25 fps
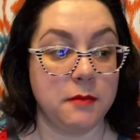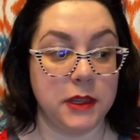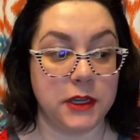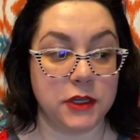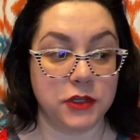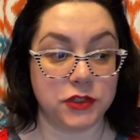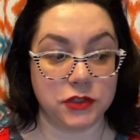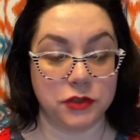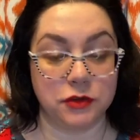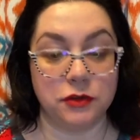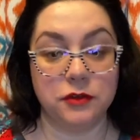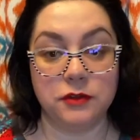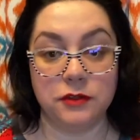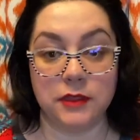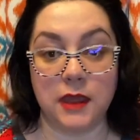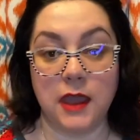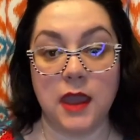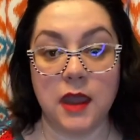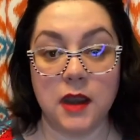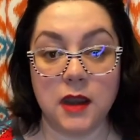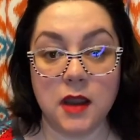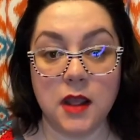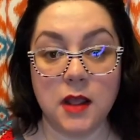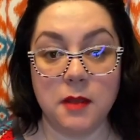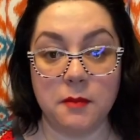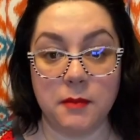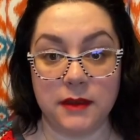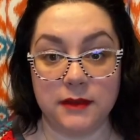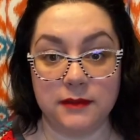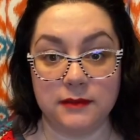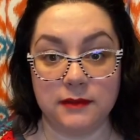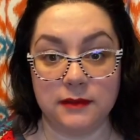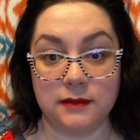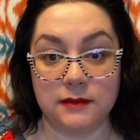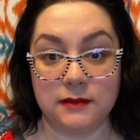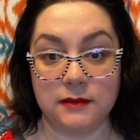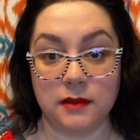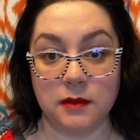sure that my
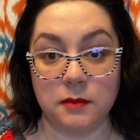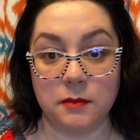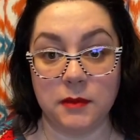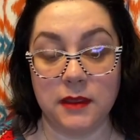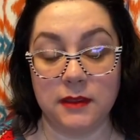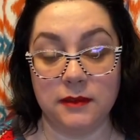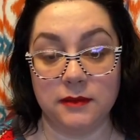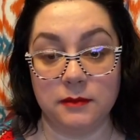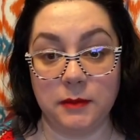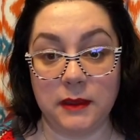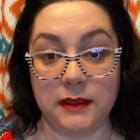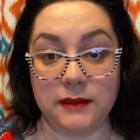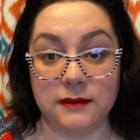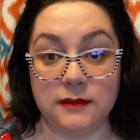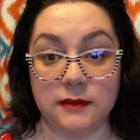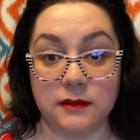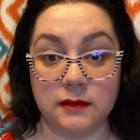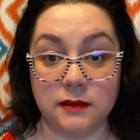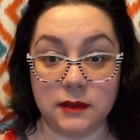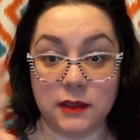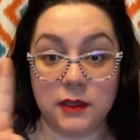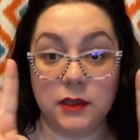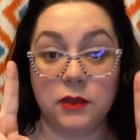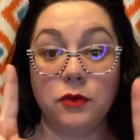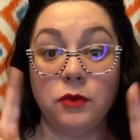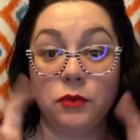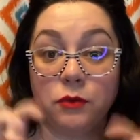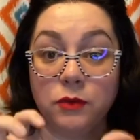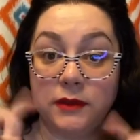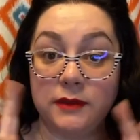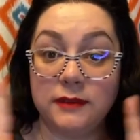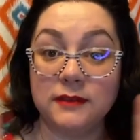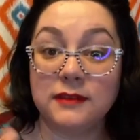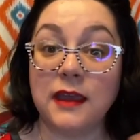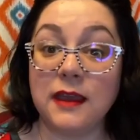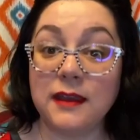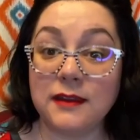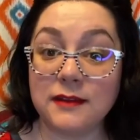system is basically
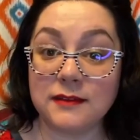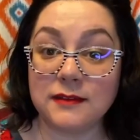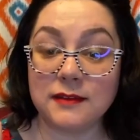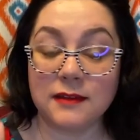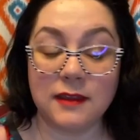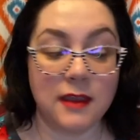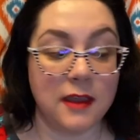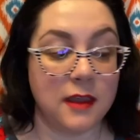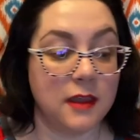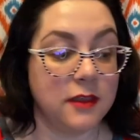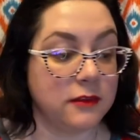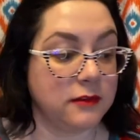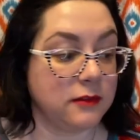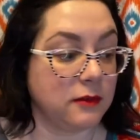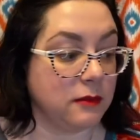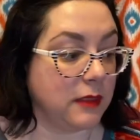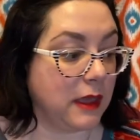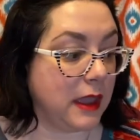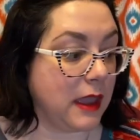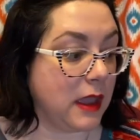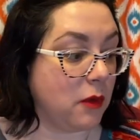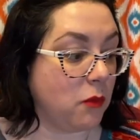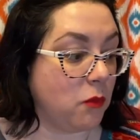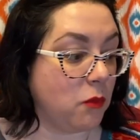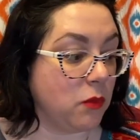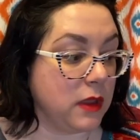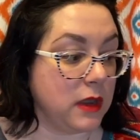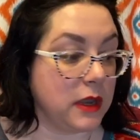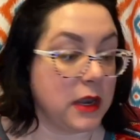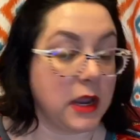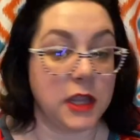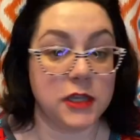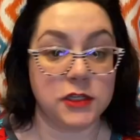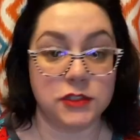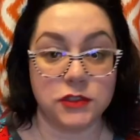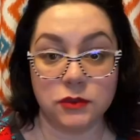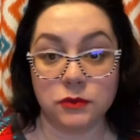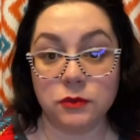reset so that when I
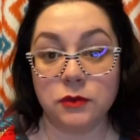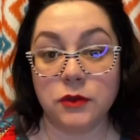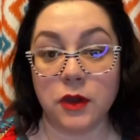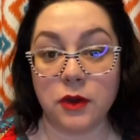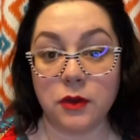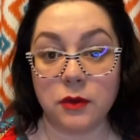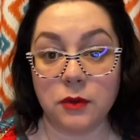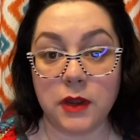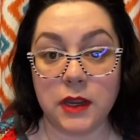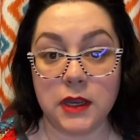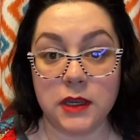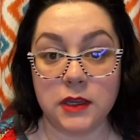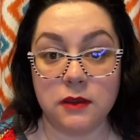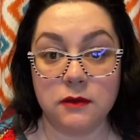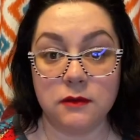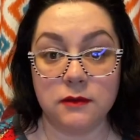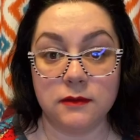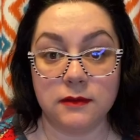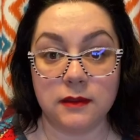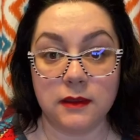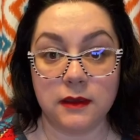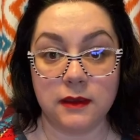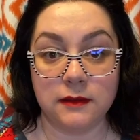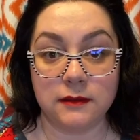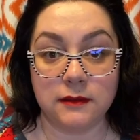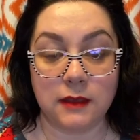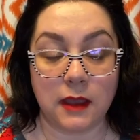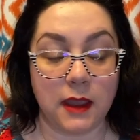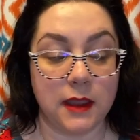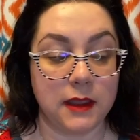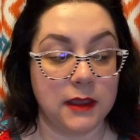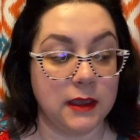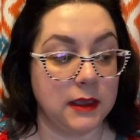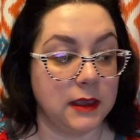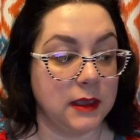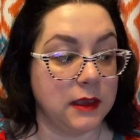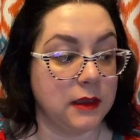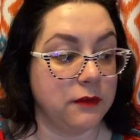do go and use these, I
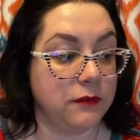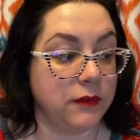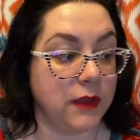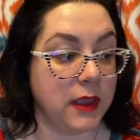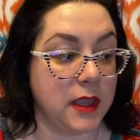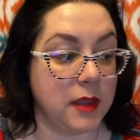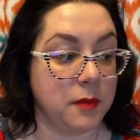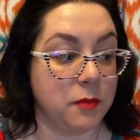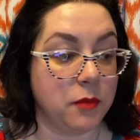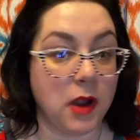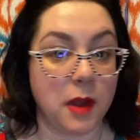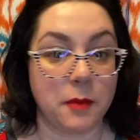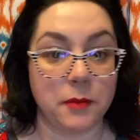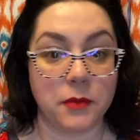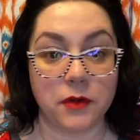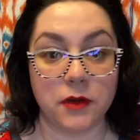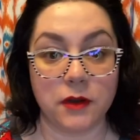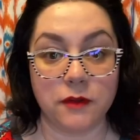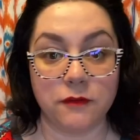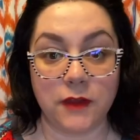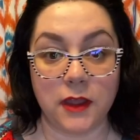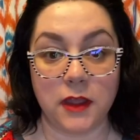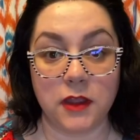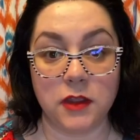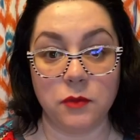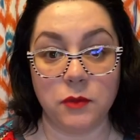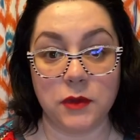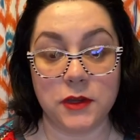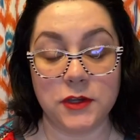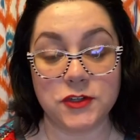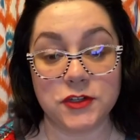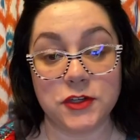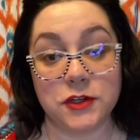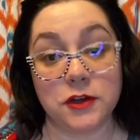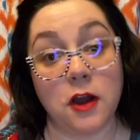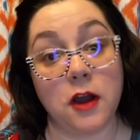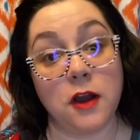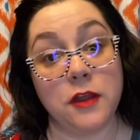can give a proper
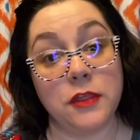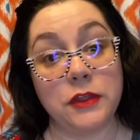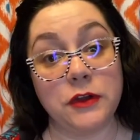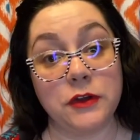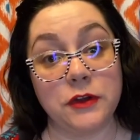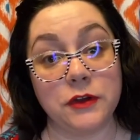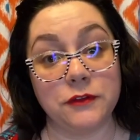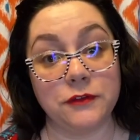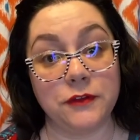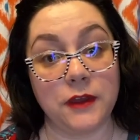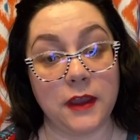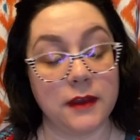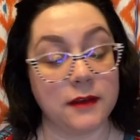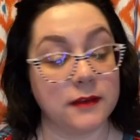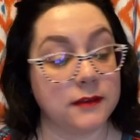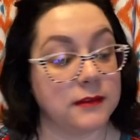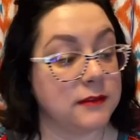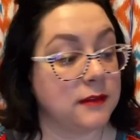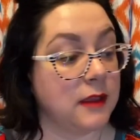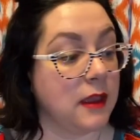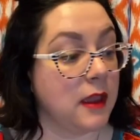evaluation on their effects,